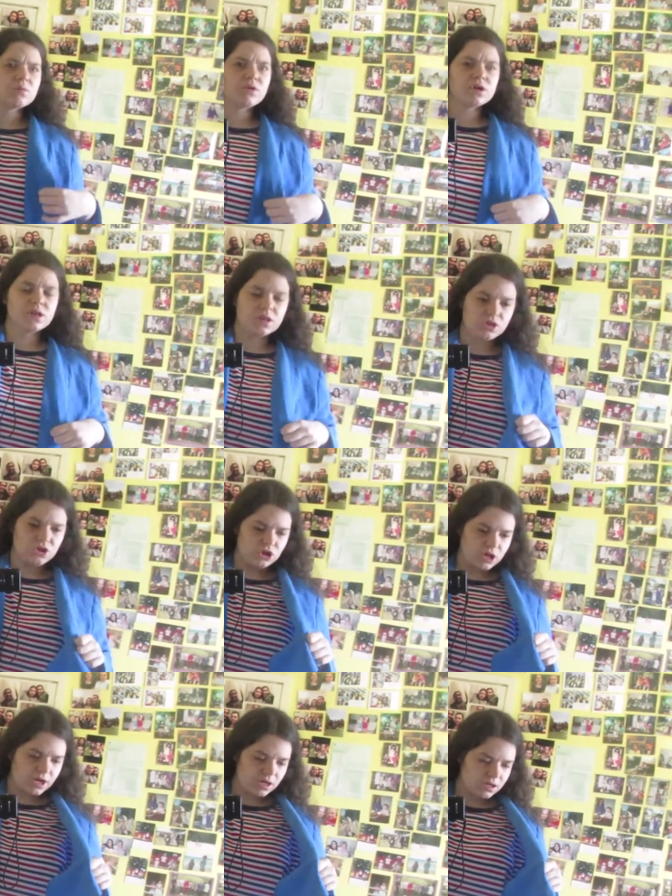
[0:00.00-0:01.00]
Wearing this
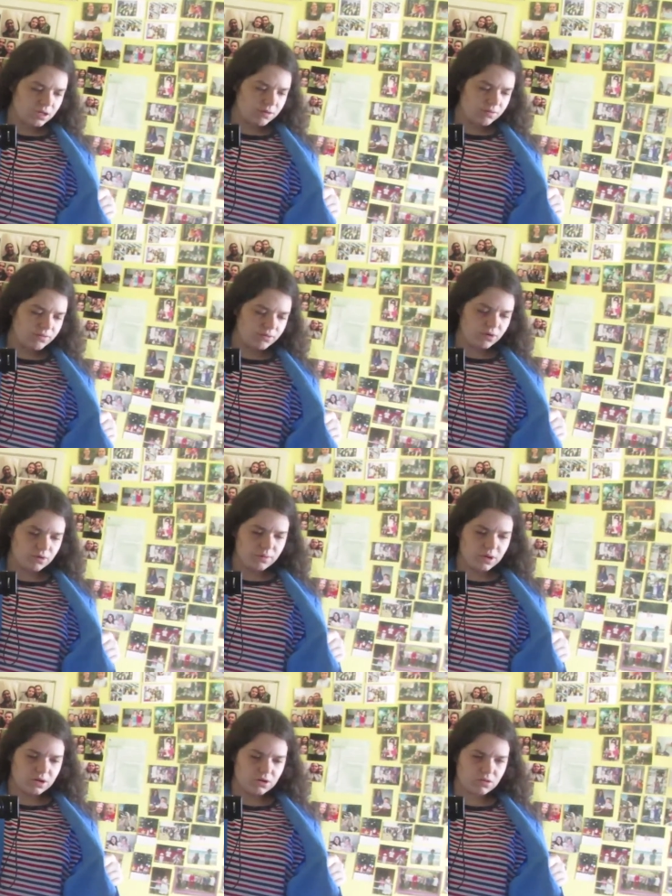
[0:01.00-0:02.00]
jacket
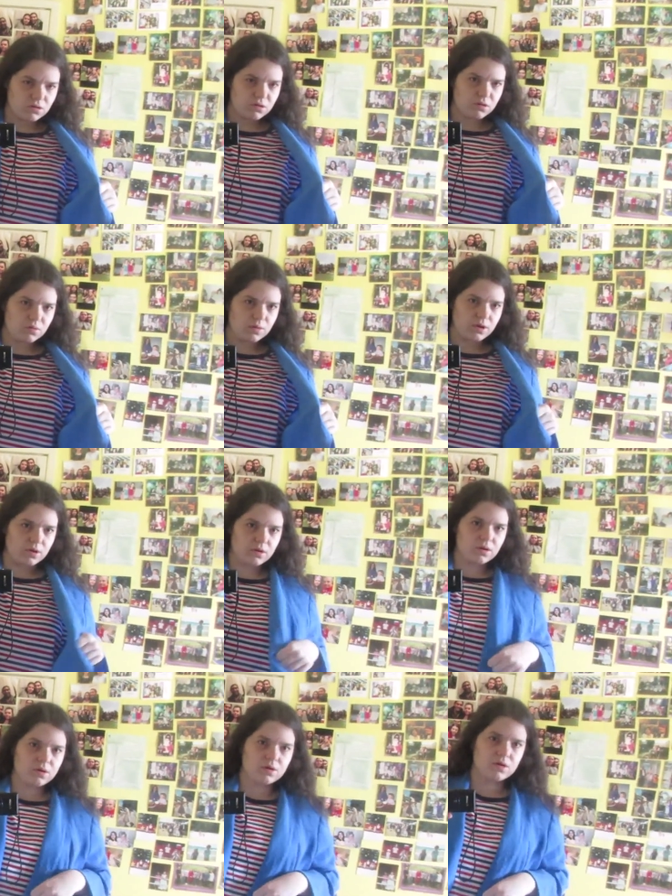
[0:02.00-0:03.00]
from, I don't know
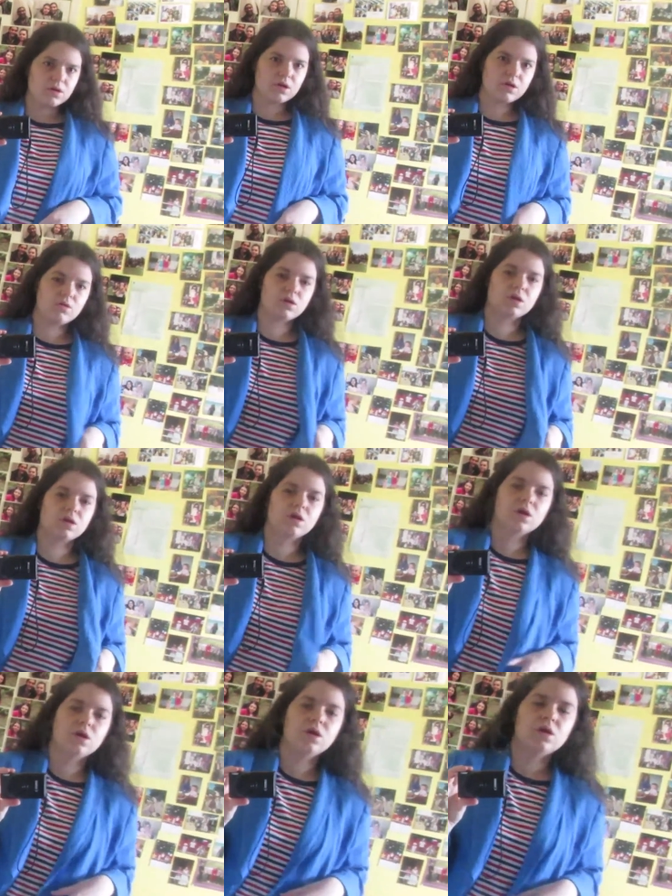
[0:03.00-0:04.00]
where. I got it
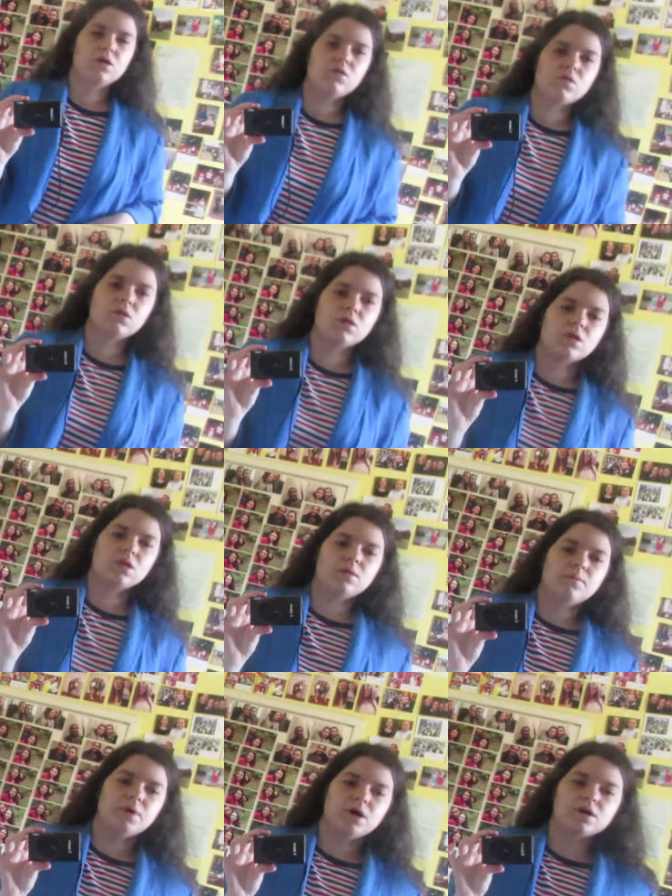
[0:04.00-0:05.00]
on
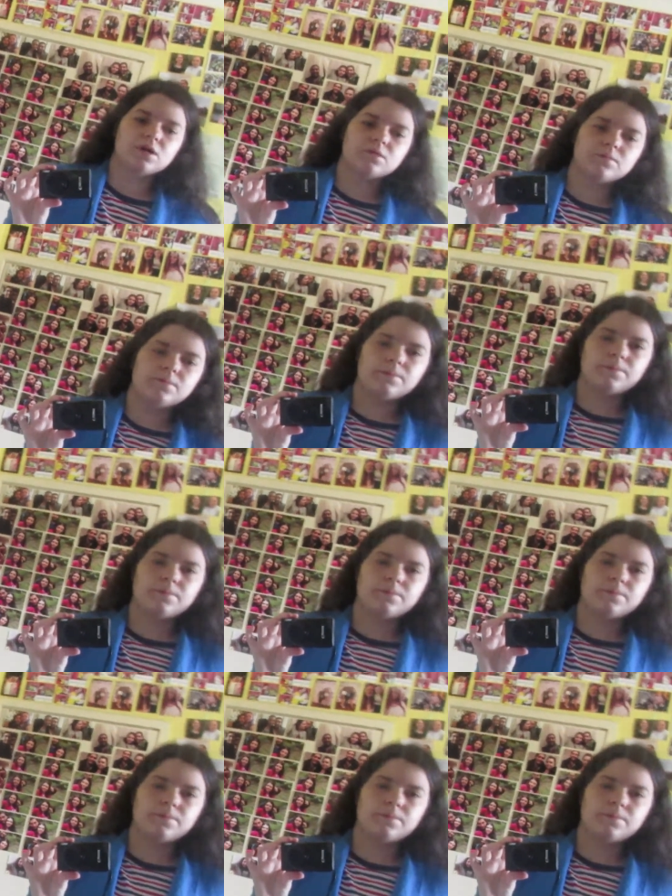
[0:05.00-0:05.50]
Bargain